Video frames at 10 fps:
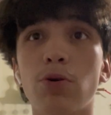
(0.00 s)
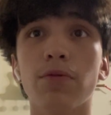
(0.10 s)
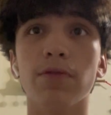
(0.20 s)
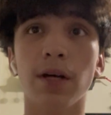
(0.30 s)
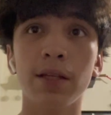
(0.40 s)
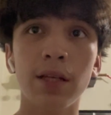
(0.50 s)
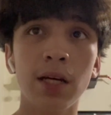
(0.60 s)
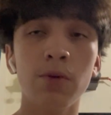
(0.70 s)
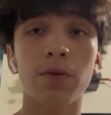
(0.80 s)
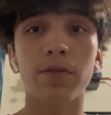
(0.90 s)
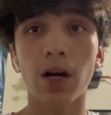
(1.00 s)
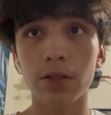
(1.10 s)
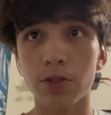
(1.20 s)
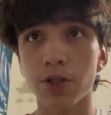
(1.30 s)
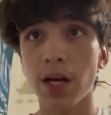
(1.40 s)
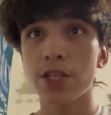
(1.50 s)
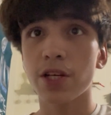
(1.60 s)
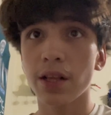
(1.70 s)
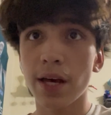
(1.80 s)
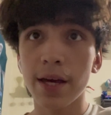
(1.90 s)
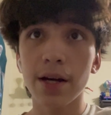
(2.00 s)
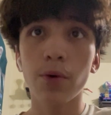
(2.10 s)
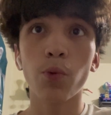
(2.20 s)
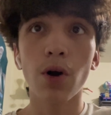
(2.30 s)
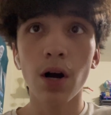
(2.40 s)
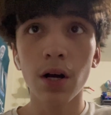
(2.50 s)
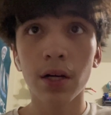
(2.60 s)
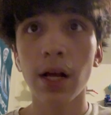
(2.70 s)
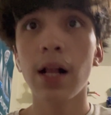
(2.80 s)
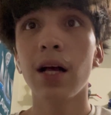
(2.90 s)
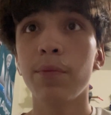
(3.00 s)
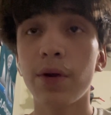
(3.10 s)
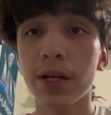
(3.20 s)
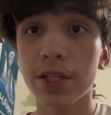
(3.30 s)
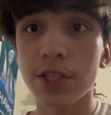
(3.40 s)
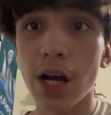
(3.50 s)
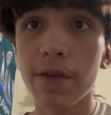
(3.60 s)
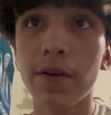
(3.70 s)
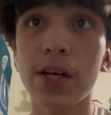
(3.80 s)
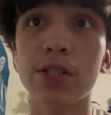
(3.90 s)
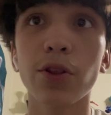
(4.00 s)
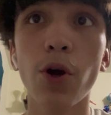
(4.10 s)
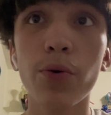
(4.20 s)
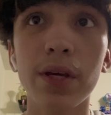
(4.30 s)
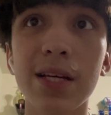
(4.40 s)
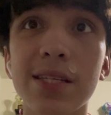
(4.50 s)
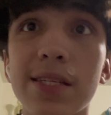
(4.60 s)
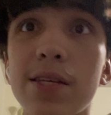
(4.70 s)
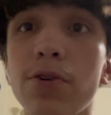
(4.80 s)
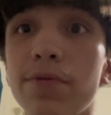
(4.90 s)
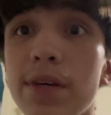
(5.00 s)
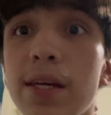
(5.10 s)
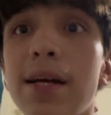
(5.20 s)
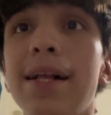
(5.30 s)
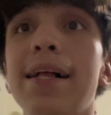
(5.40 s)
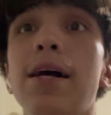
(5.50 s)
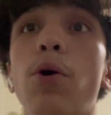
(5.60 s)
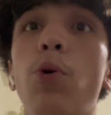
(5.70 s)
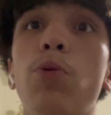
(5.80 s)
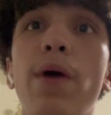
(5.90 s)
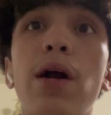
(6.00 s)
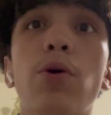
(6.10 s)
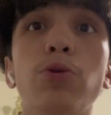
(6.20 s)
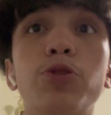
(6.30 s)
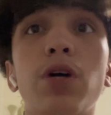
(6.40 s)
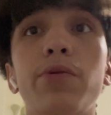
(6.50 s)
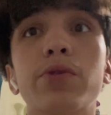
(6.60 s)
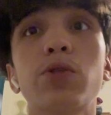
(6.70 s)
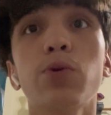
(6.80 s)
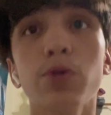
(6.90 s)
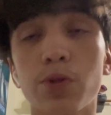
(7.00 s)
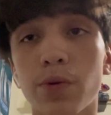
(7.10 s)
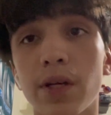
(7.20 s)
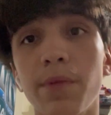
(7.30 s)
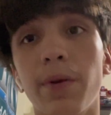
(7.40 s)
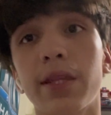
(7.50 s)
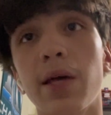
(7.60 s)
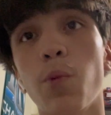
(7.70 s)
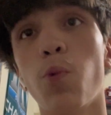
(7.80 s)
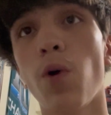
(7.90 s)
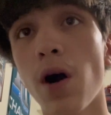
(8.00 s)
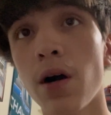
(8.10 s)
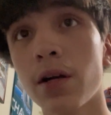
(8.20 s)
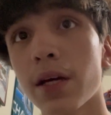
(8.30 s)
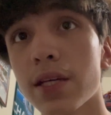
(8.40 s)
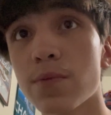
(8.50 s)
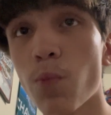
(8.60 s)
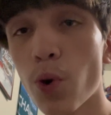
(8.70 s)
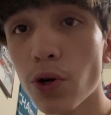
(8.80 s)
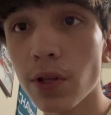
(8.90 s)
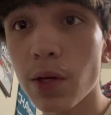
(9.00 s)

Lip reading: of London with Doctor Strange, Clea, Wong, America Chavez, Loki, and Sylvie hold back Ultron with sorcery, but then Wong is mortally